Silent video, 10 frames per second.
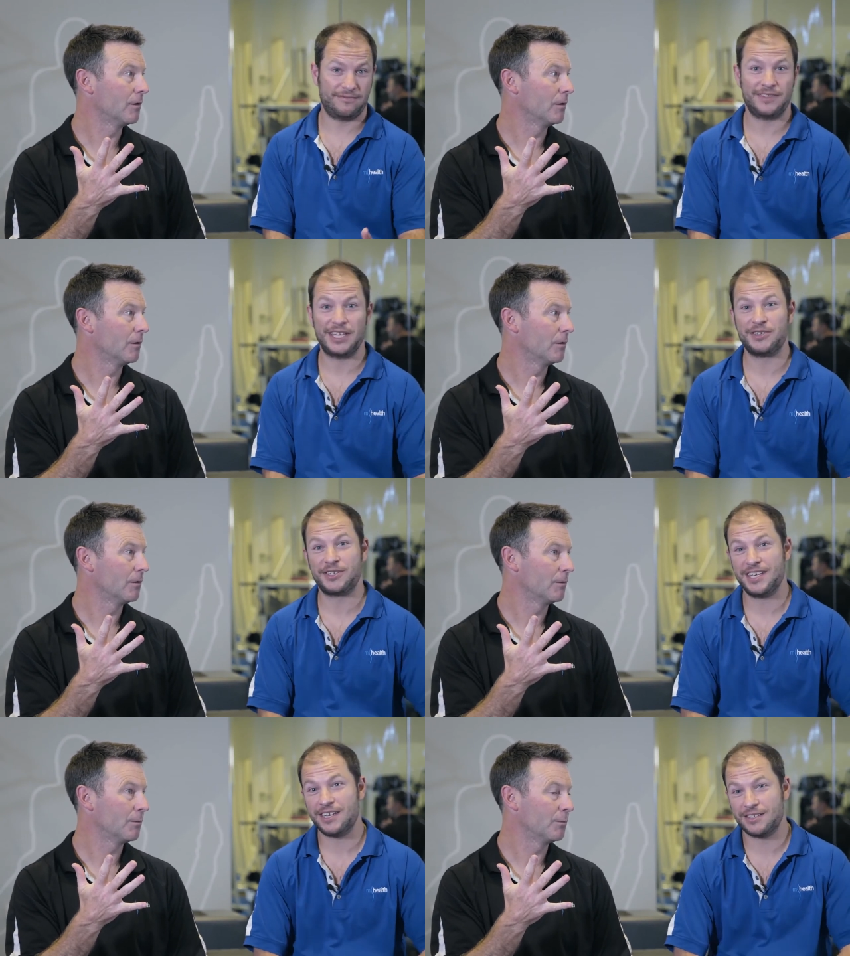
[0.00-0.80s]
Speaker 1: There's your
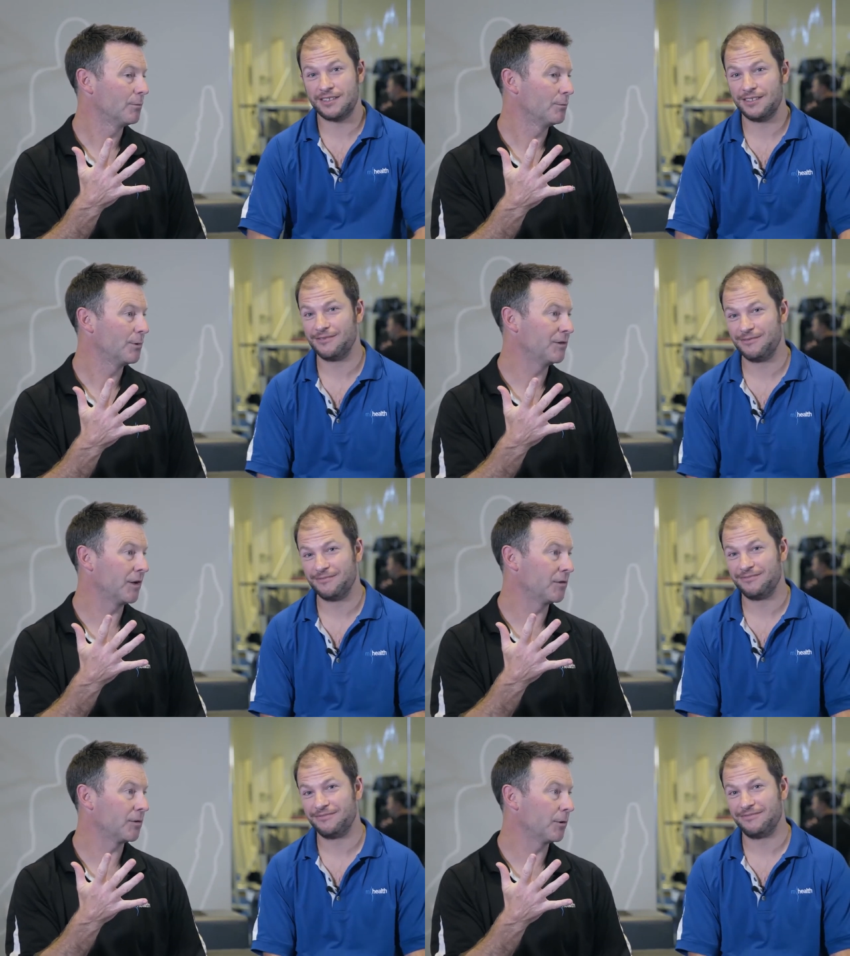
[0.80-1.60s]
sixth.
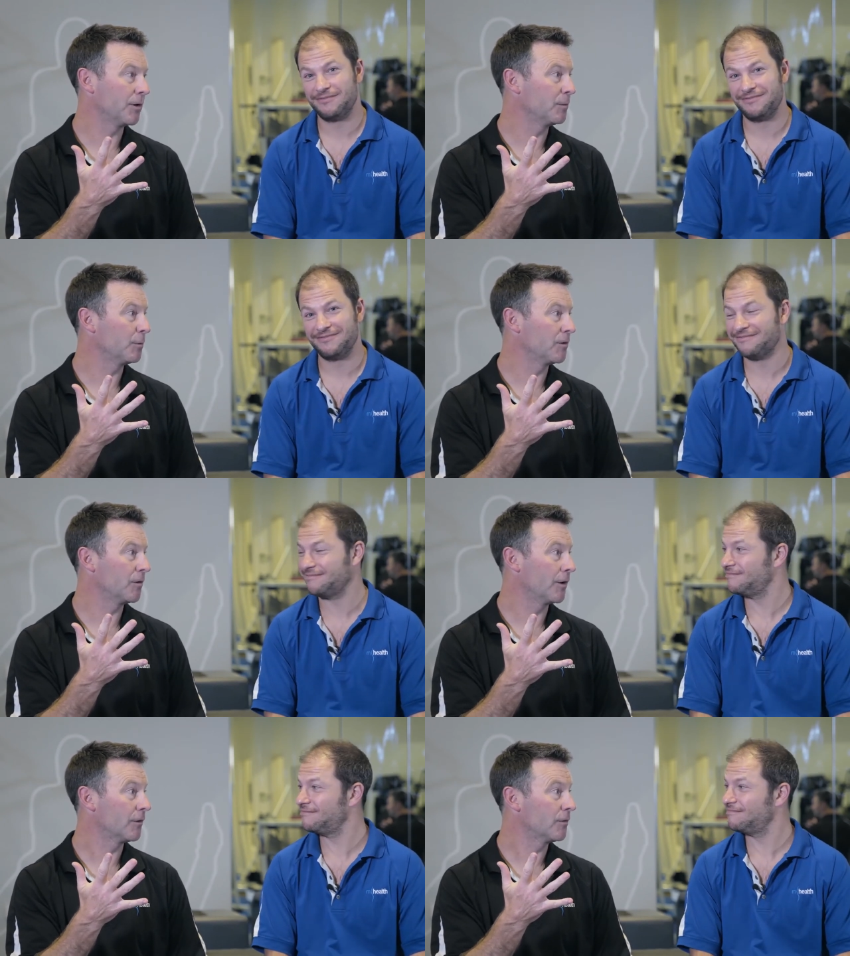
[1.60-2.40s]
Pisanserenus
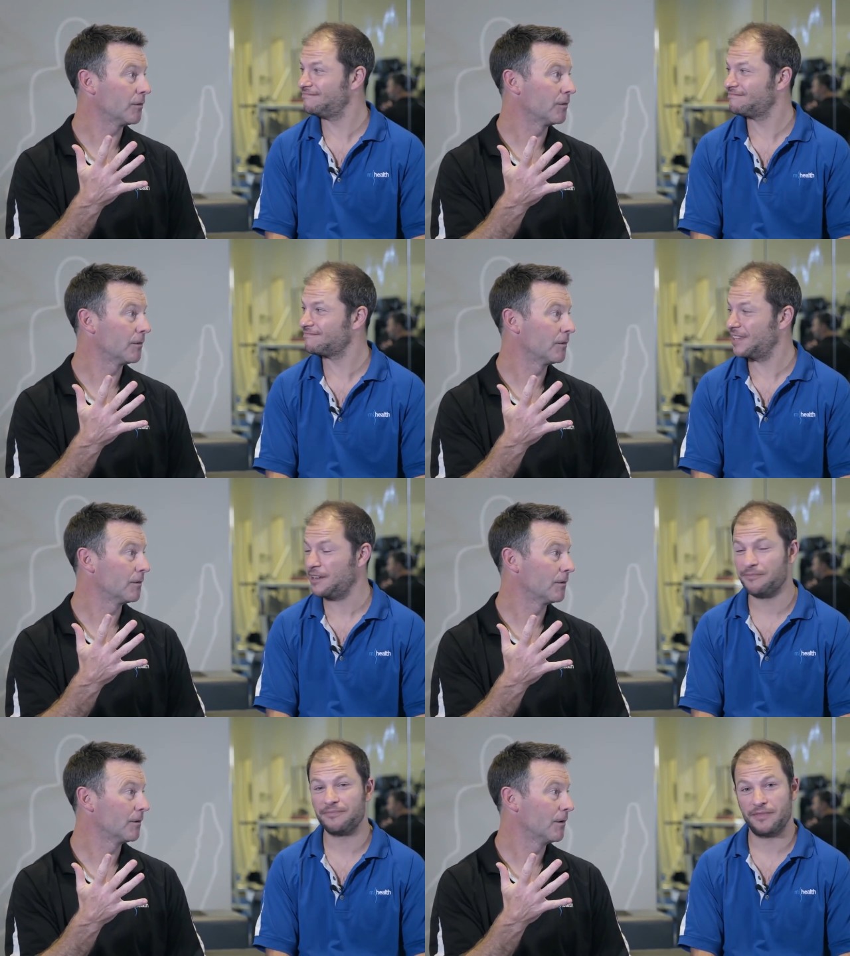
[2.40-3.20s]
bursitis.
Speaker 2: Yeah,
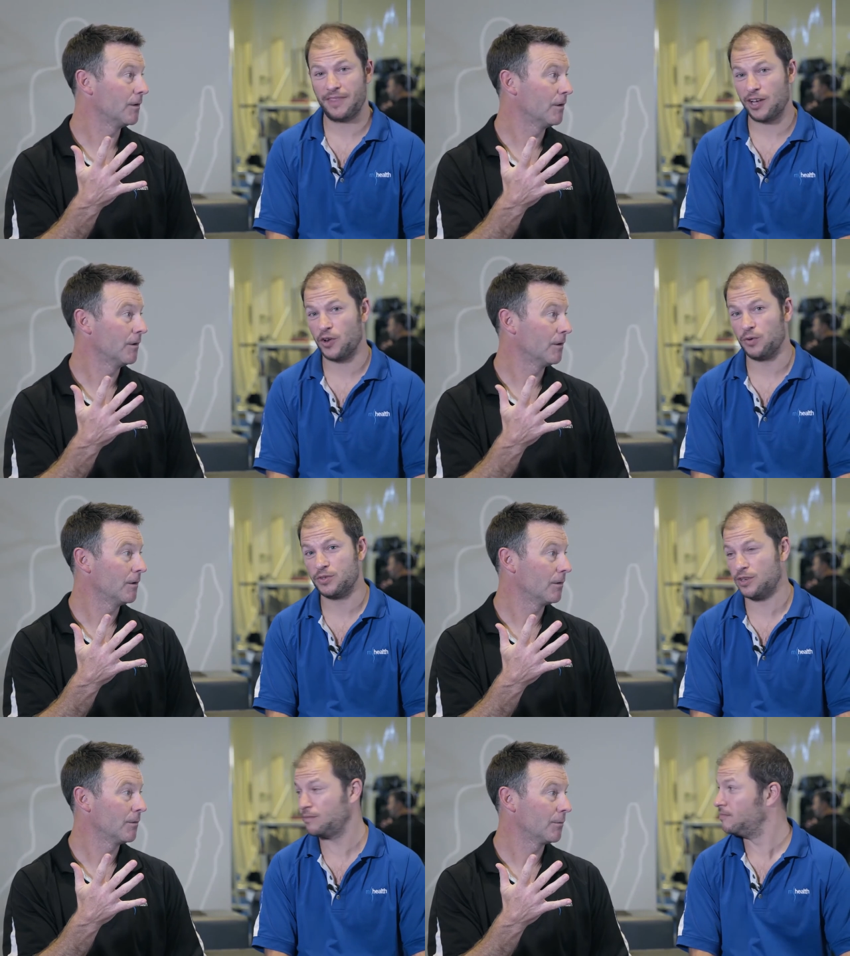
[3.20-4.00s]
that can
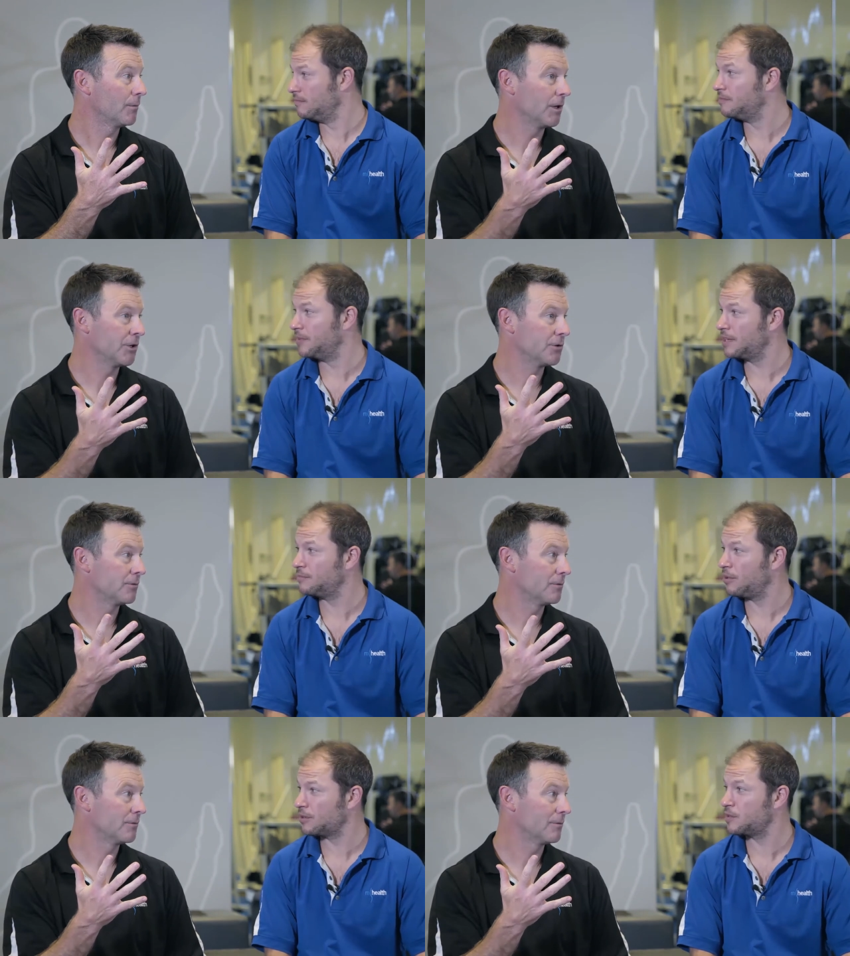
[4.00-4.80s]
also Ish. be a
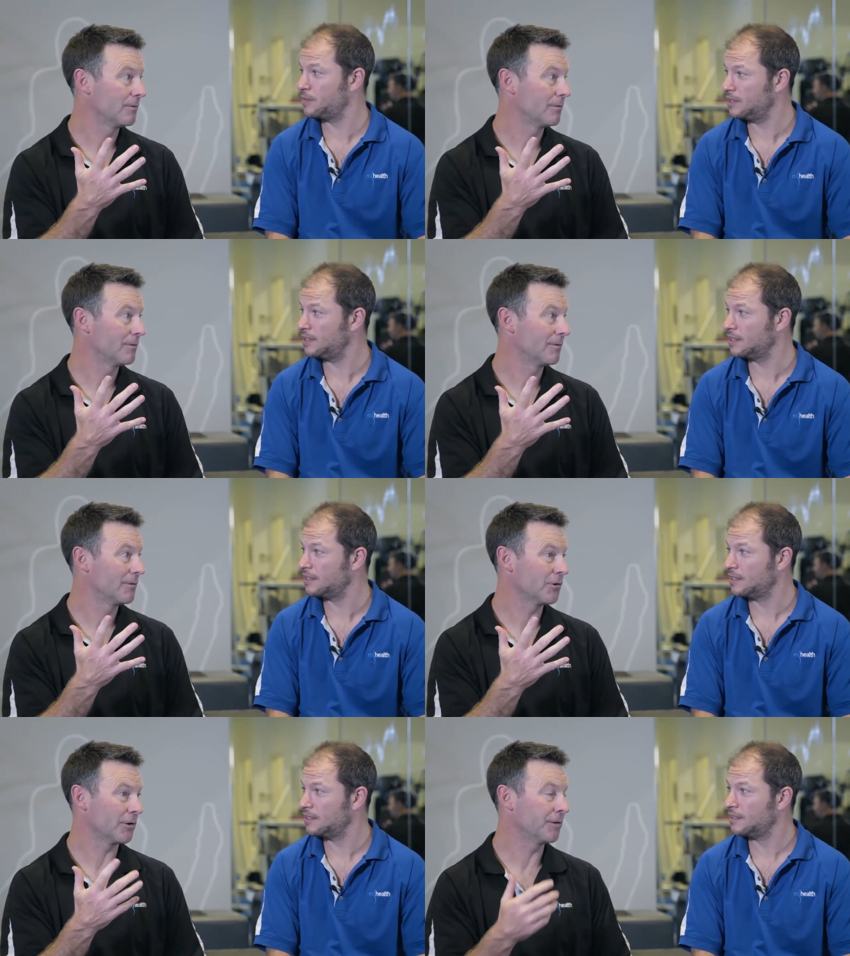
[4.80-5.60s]
possibility.
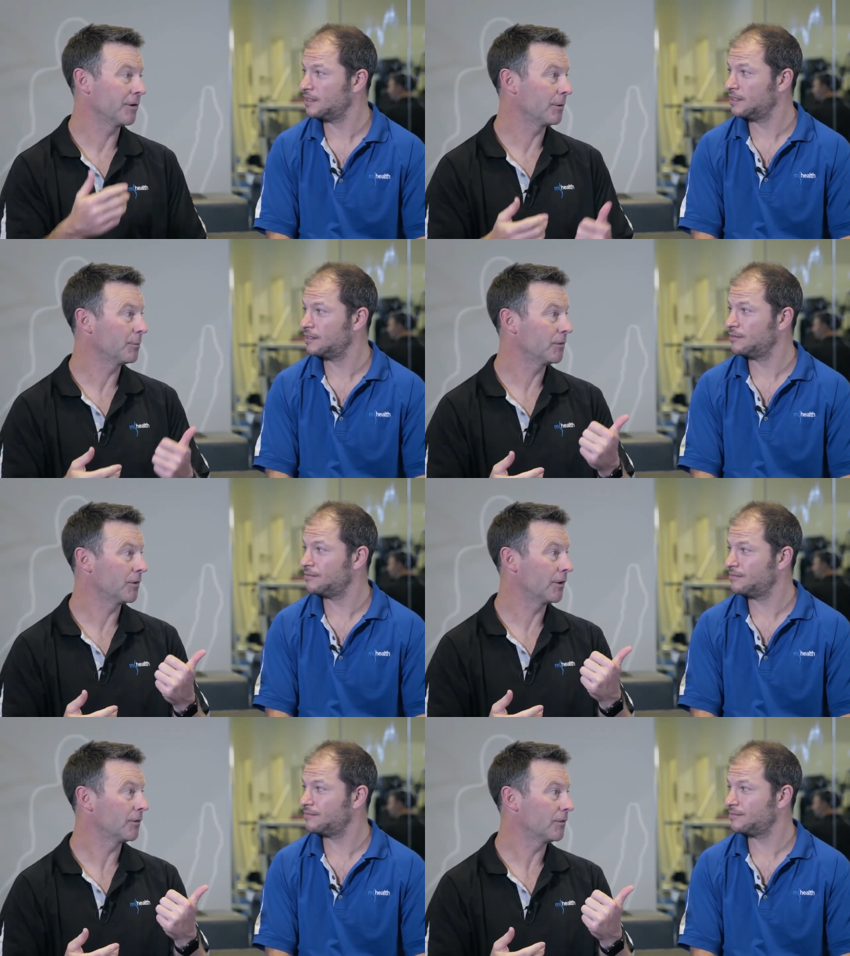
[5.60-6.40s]
Speaker 1: Trochanteric
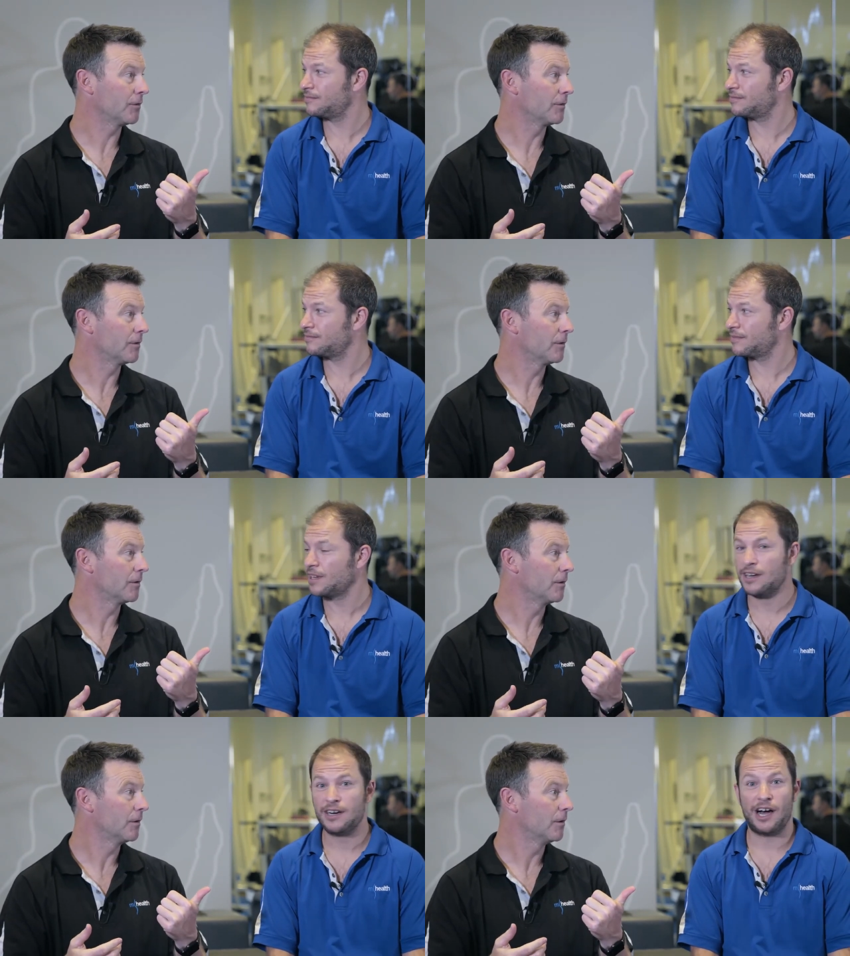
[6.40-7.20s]
bursitis.
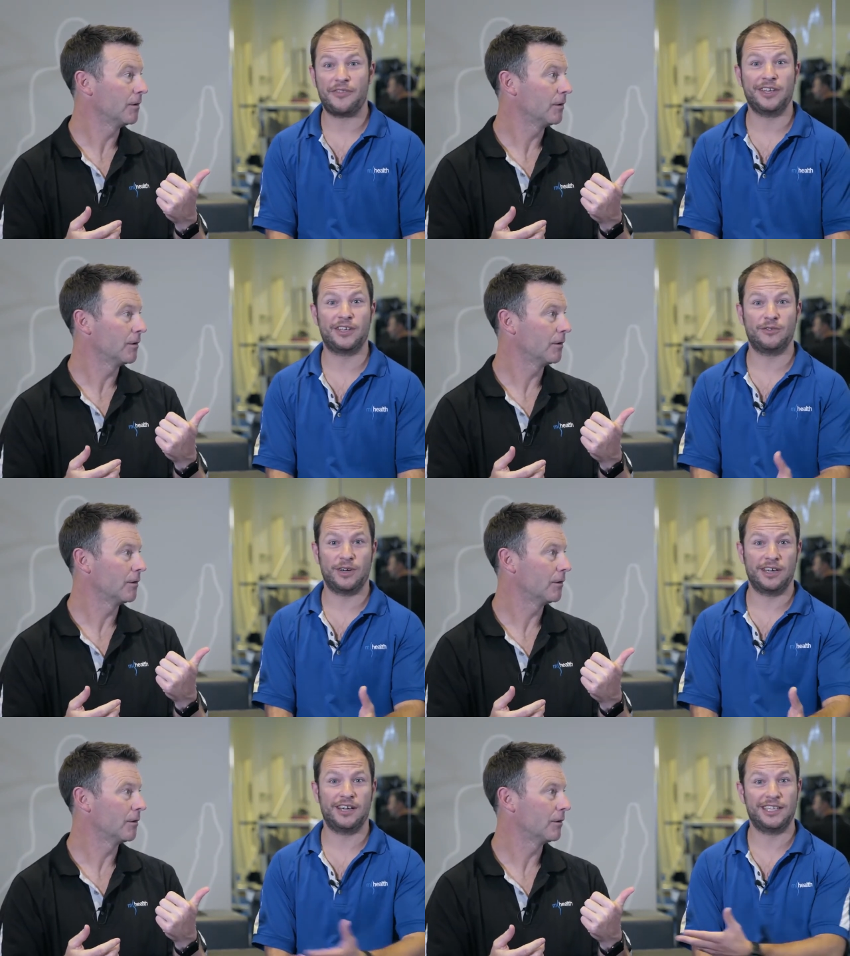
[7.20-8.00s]
Speaker 2: I think you
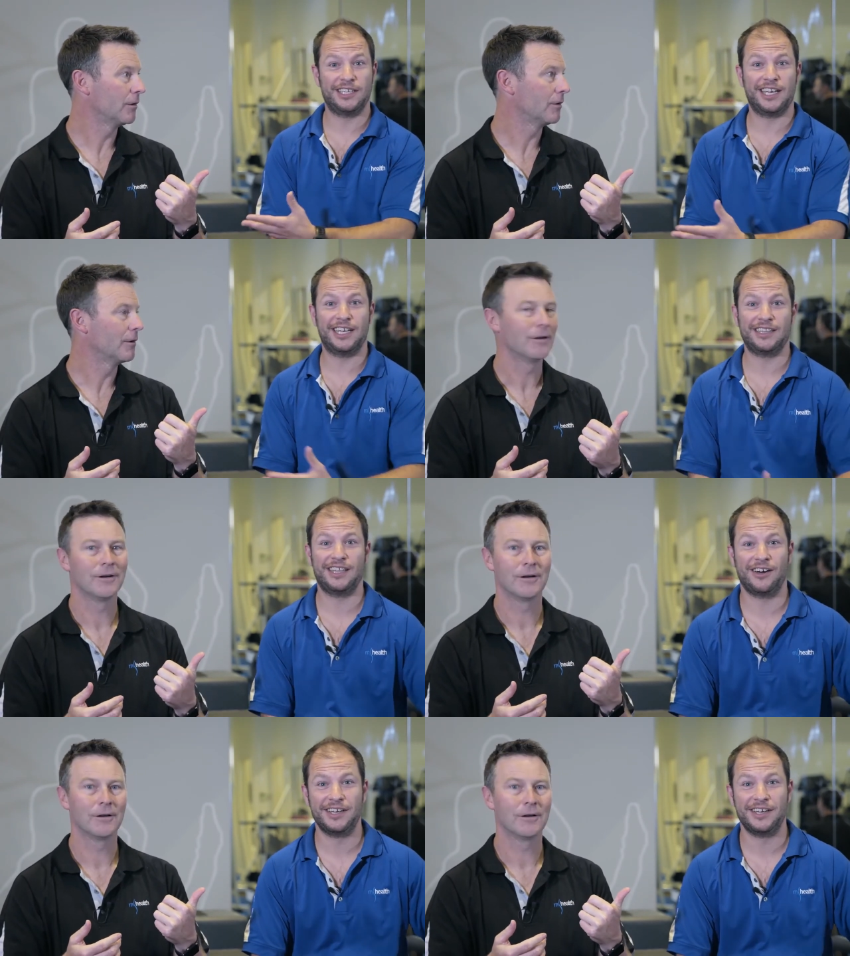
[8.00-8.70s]
are, you're getting the